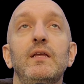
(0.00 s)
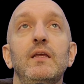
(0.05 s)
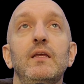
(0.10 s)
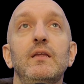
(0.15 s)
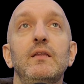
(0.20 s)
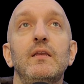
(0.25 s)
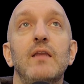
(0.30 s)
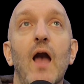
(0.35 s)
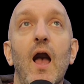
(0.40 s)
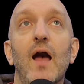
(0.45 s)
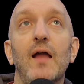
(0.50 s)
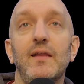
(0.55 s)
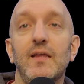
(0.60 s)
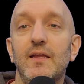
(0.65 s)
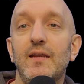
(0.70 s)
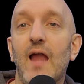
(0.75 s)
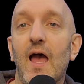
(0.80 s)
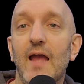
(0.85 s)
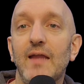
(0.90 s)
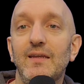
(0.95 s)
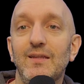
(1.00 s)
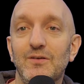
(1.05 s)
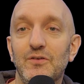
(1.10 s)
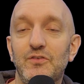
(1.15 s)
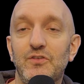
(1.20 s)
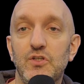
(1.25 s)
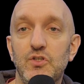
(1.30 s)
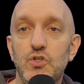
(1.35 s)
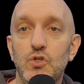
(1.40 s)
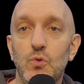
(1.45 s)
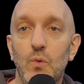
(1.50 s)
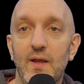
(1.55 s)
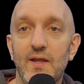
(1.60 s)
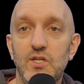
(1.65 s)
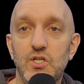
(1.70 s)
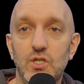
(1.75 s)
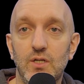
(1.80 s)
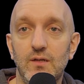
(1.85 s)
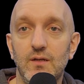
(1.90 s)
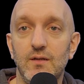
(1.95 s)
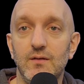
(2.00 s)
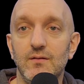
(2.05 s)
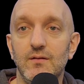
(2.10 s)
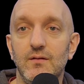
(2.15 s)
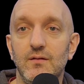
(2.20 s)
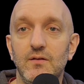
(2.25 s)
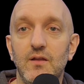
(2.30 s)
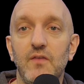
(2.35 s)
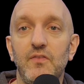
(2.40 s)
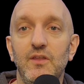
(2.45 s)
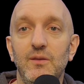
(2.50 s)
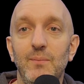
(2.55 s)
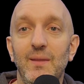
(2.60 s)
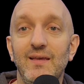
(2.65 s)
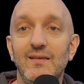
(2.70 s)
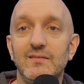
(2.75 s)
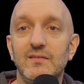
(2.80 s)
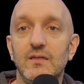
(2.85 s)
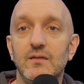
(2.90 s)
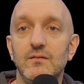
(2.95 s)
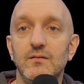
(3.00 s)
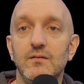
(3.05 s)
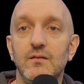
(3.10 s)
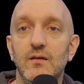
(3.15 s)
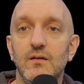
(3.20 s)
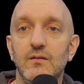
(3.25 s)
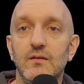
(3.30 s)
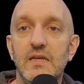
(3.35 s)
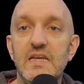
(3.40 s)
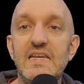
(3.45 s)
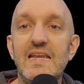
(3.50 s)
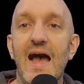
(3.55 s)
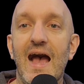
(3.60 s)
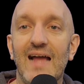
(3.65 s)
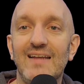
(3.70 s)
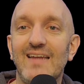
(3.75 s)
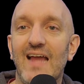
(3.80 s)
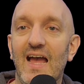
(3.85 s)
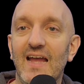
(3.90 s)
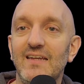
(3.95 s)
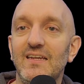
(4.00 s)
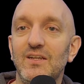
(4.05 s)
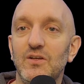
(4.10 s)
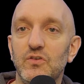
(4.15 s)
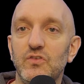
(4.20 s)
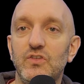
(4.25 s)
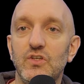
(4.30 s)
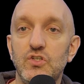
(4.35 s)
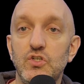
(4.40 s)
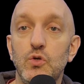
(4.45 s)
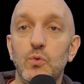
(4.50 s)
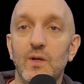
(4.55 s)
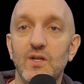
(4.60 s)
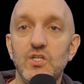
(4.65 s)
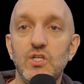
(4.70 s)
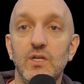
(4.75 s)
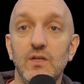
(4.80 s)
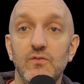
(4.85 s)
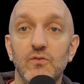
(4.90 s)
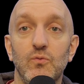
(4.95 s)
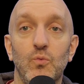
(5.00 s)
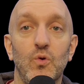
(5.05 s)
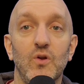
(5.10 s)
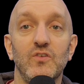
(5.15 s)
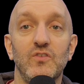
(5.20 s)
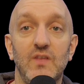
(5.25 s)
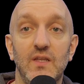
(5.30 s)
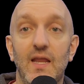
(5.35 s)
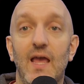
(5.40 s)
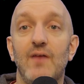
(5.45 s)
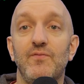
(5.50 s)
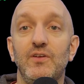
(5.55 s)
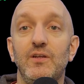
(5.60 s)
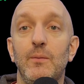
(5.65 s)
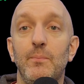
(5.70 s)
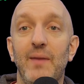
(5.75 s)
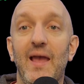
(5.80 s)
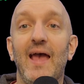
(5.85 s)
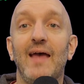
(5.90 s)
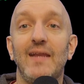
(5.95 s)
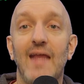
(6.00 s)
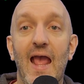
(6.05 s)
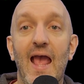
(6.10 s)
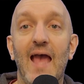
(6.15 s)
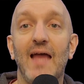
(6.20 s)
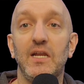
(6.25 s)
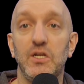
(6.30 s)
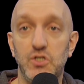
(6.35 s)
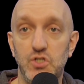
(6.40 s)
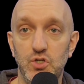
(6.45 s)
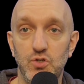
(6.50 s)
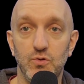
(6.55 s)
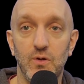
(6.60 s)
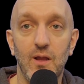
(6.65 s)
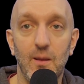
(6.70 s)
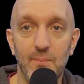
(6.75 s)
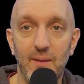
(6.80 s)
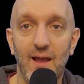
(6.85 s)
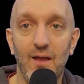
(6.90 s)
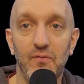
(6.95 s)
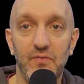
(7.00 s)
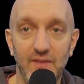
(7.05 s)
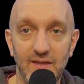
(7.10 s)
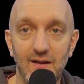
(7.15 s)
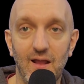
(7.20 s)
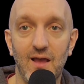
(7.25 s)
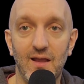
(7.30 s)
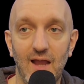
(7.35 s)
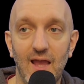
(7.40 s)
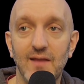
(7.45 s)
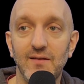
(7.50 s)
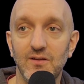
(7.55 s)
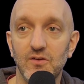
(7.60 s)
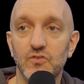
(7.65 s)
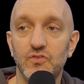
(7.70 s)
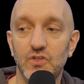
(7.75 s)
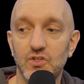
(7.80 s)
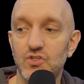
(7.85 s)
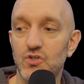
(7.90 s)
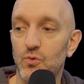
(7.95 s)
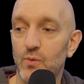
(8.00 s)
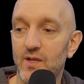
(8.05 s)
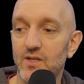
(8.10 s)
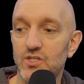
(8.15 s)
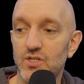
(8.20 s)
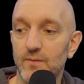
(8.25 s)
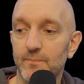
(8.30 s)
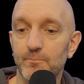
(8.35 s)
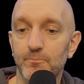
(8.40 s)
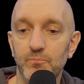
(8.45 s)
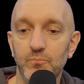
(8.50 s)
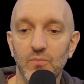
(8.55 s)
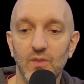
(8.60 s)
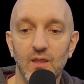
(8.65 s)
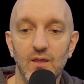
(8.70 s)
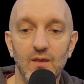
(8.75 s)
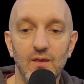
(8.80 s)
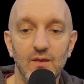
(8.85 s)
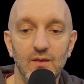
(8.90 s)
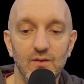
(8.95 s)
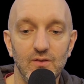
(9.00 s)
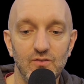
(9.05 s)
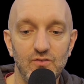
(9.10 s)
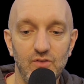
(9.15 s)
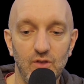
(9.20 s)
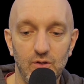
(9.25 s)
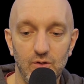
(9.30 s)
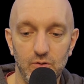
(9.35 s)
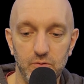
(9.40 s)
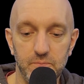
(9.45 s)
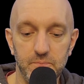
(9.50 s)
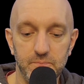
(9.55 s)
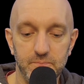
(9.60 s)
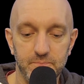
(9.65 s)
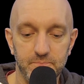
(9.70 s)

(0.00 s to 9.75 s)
not an ideal situation, and nothing makes a not ideal situation even worse than having a bad attitude about the not ideal situation. So,